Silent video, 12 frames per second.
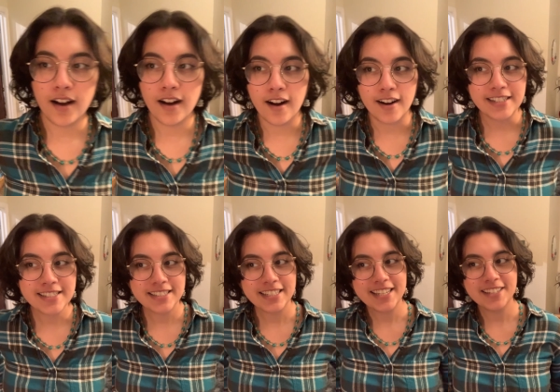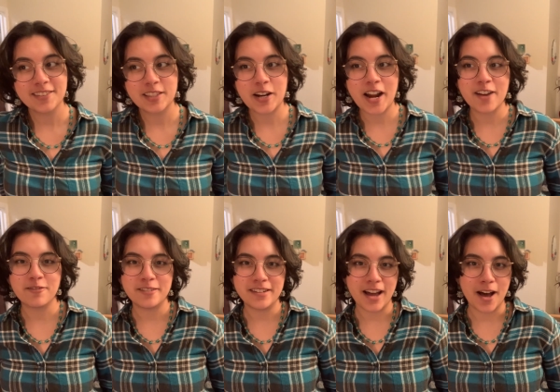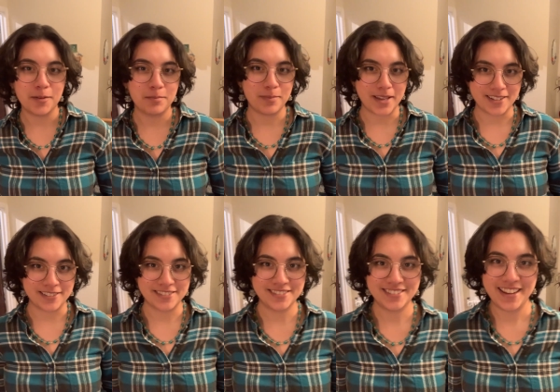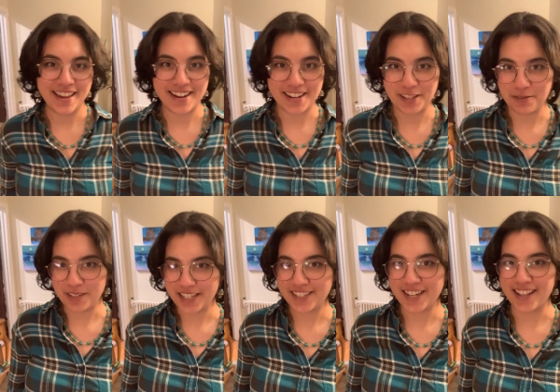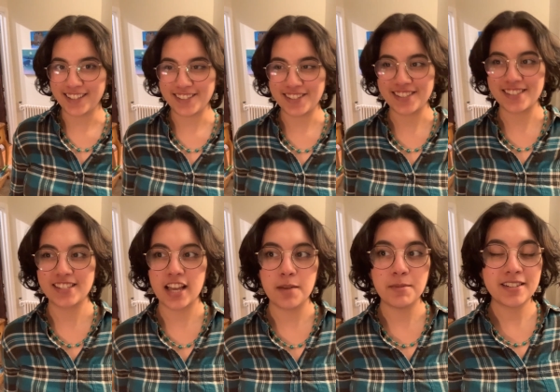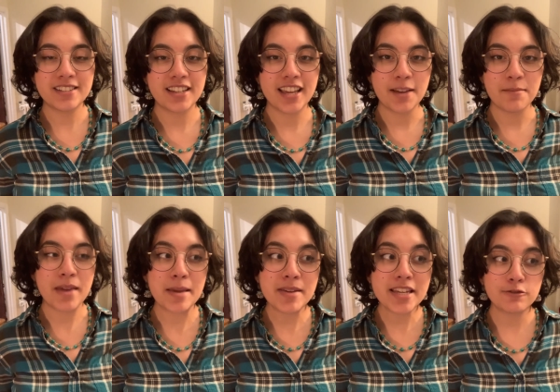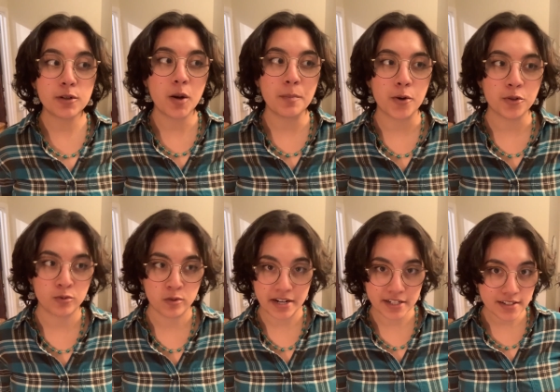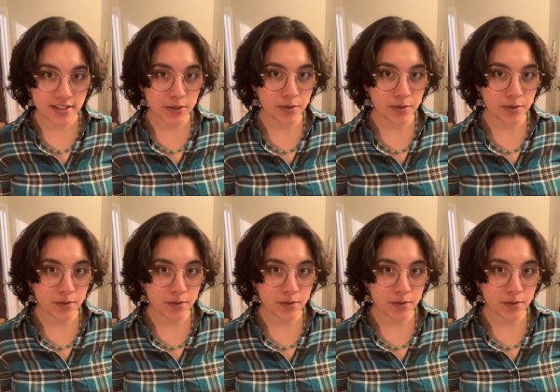Honestly, there have not been any unique challenges. I mean, maybe if we were both writers, there would